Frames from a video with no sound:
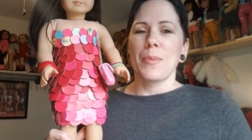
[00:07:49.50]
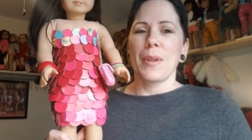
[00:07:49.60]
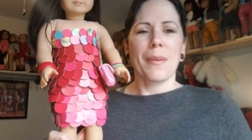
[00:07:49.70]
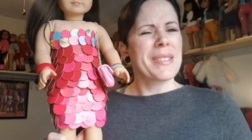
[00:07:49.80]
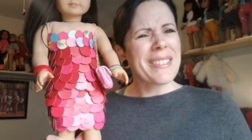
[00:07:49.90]

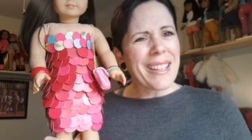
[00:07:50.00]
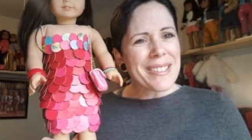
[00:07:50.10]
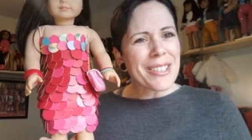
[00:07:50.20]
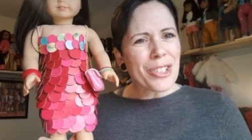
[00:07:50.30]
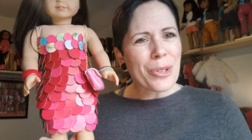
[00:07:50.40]
I was like, that's
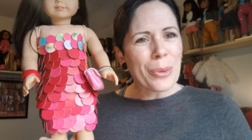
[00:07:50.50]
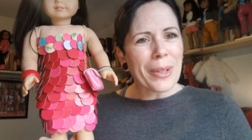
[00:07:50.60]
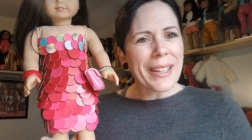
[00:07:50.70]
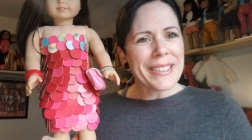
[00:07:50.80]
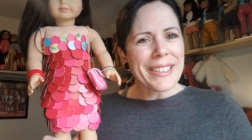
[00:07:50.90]
such a cool
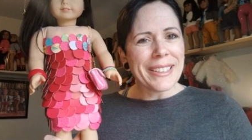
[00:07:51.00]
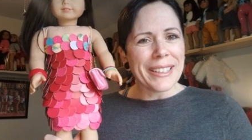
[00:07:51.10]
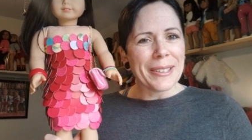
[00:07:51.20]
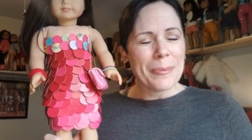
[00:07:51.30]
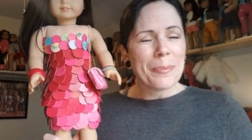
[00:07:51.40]
idea.